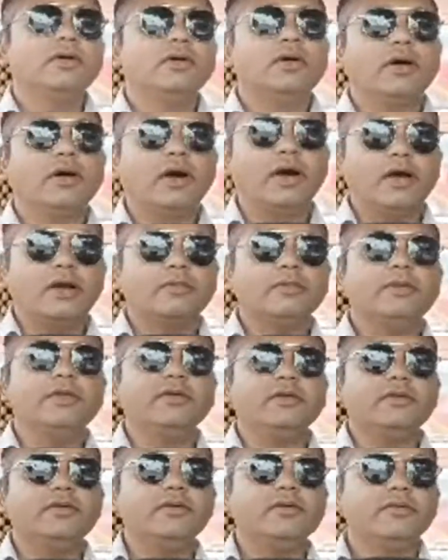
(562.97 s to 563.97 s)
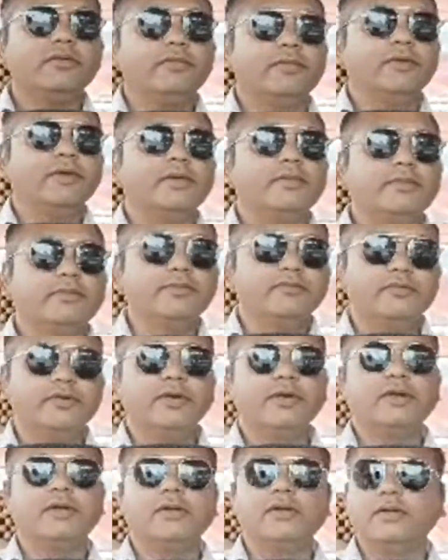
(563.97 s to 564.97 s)
army,
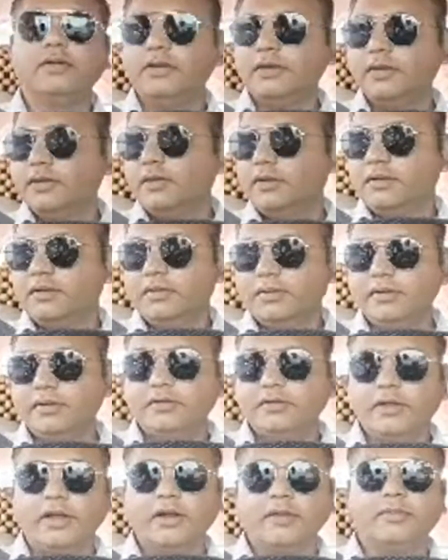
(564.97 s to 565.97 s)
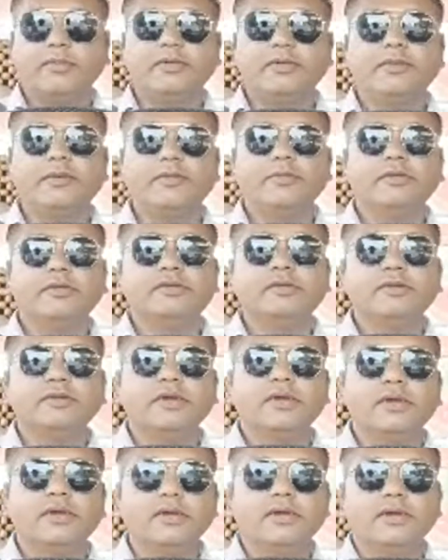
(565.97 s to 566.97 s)
where these army peoples
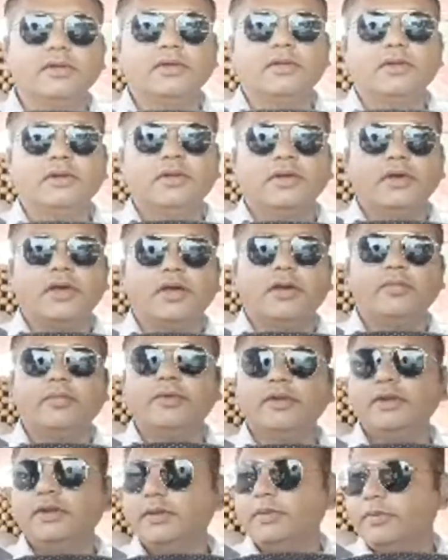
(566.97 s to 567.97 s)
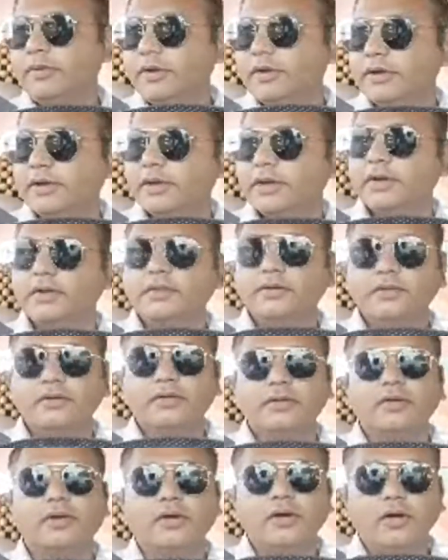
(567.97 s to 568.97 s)
have been deputed,
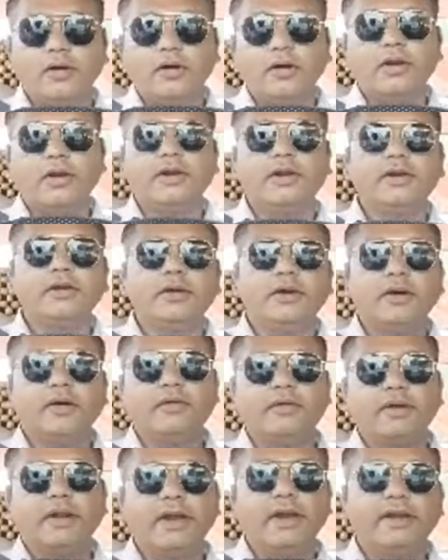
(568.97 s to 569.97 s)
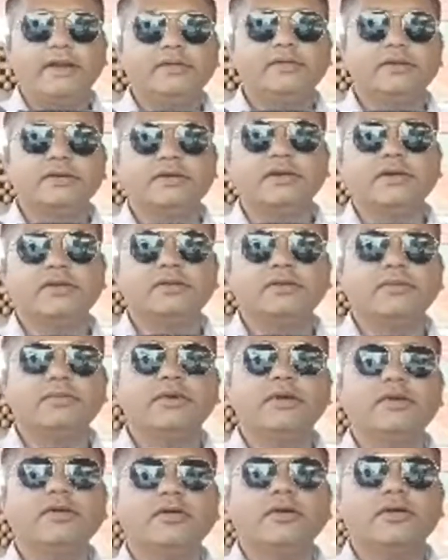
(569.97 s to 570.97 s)
or in our IT sector,
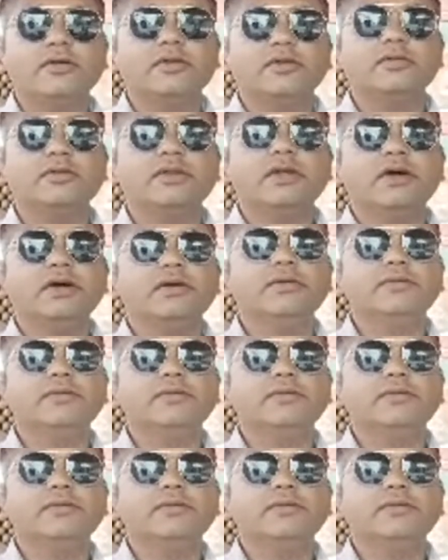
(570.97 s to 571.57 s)
somebody got to know the